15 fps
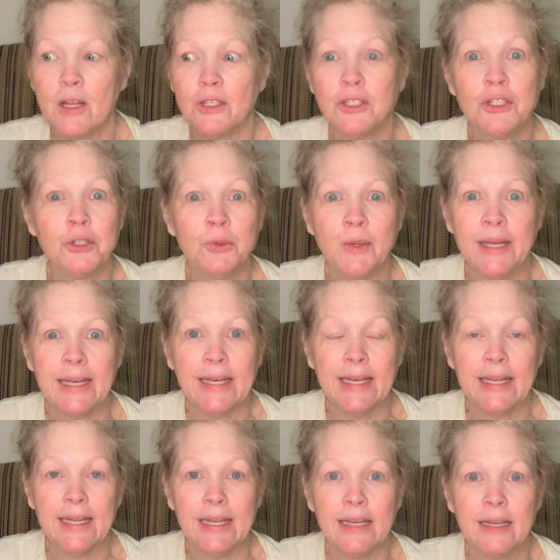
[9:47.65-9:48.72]
do
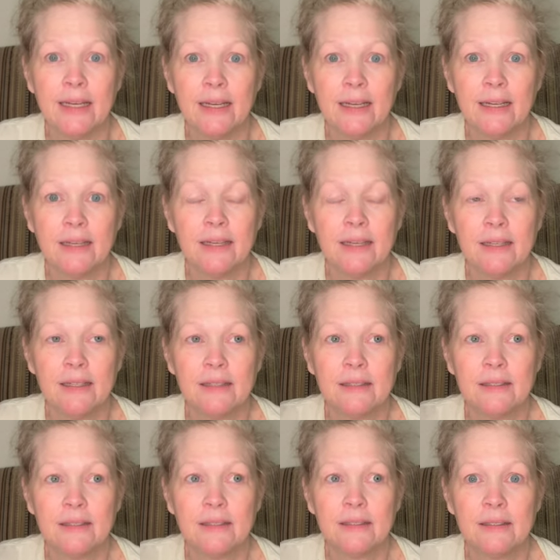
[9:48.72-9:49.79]
any
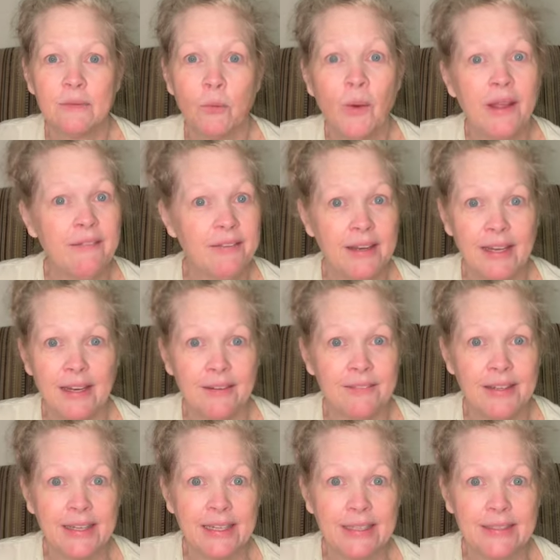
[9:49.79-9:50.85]
weaving in of
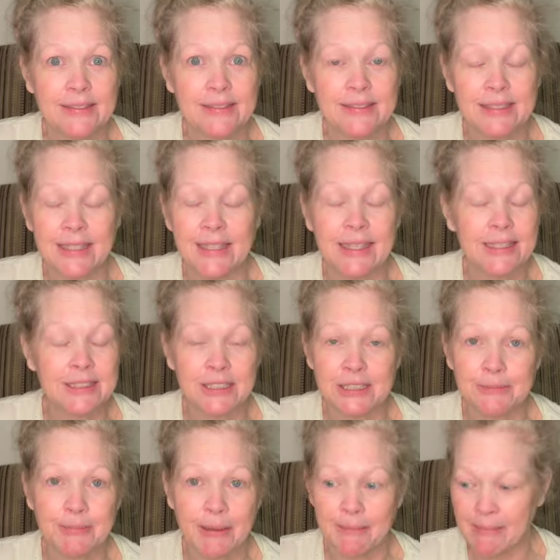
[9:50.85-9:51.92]
ends, and it has
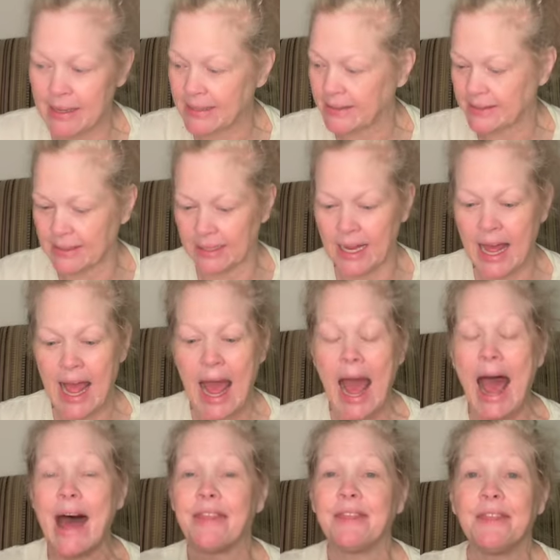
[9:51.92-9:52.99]
just been amazing.
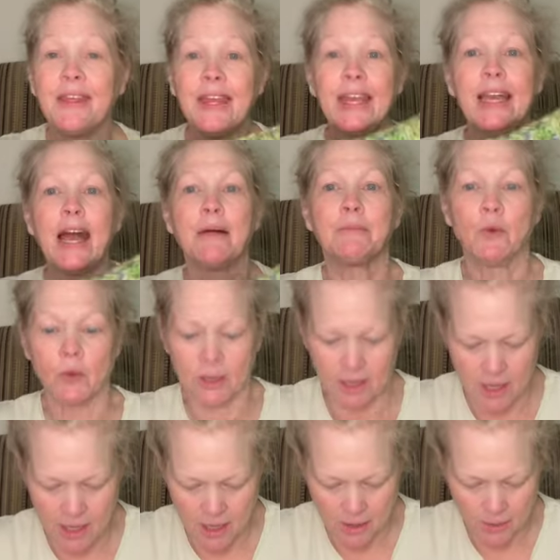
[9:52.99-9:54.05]
I think I'm going to
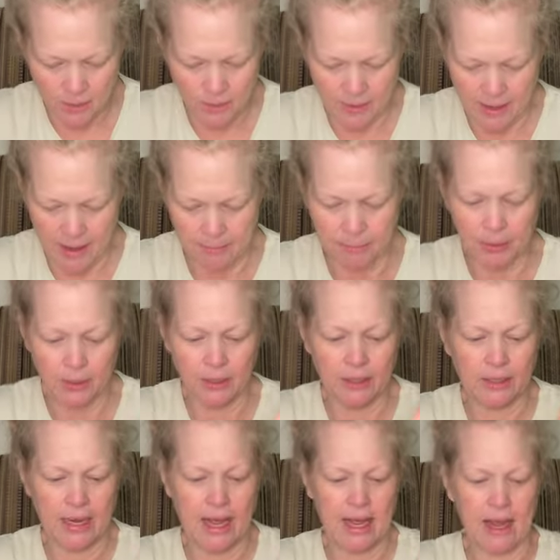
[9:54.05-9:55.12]
go
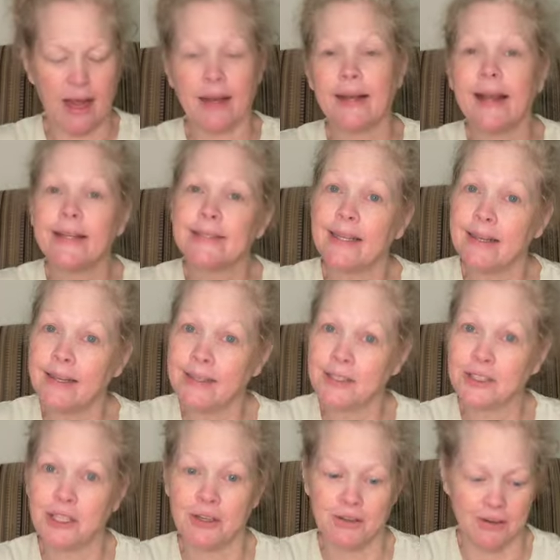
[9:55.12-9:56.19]
and I guess I need to
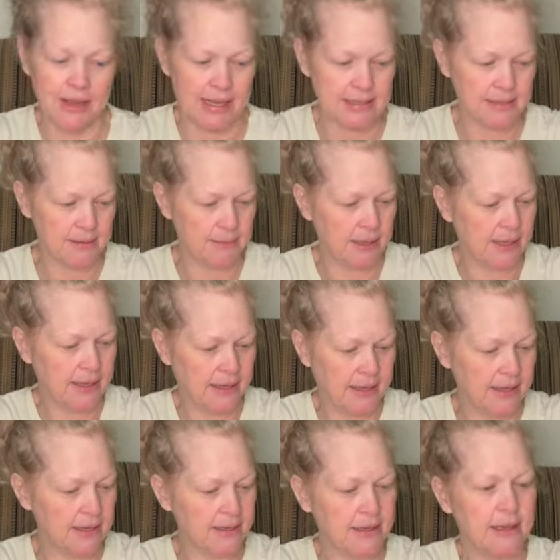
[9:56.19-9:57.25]
show you guys the
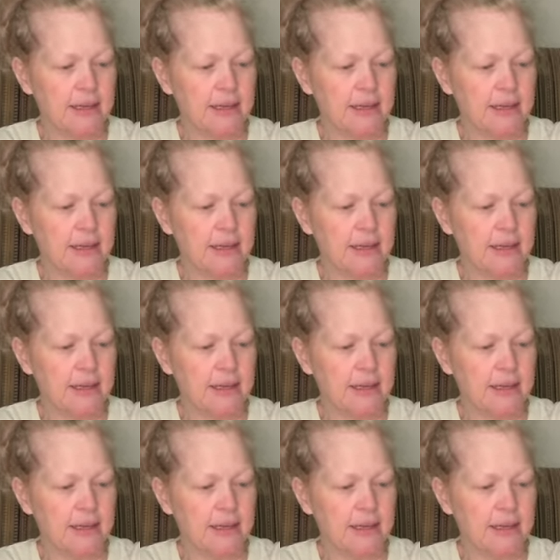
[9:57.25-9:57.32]
blanket.